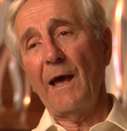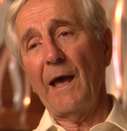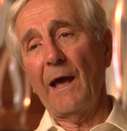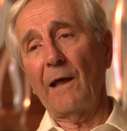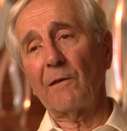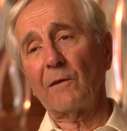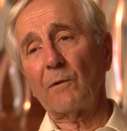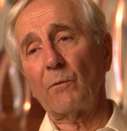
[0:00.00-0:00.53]

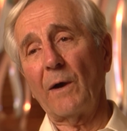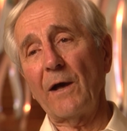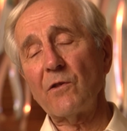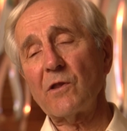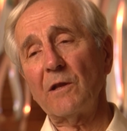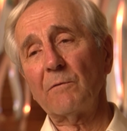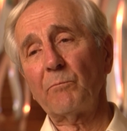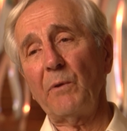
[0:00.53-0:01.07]
and the
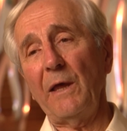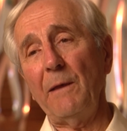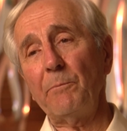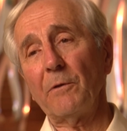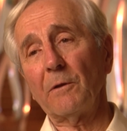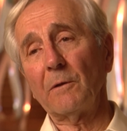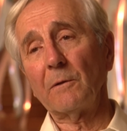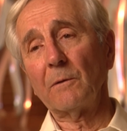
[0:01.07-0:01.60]
Russian
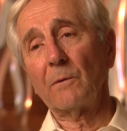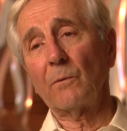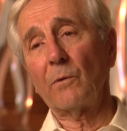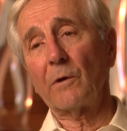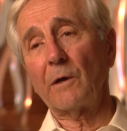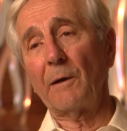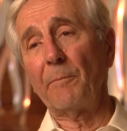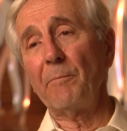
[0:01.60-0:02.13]
people
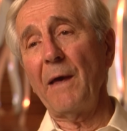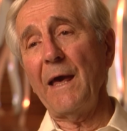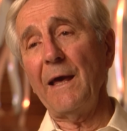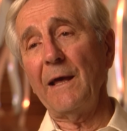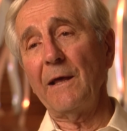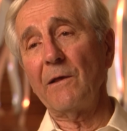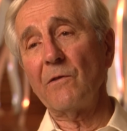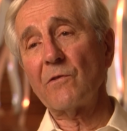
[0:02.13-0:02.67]
were
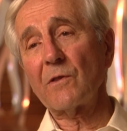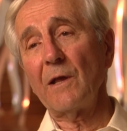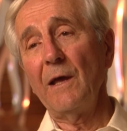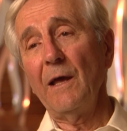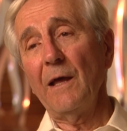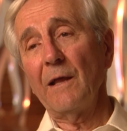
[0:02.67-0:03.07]
amazed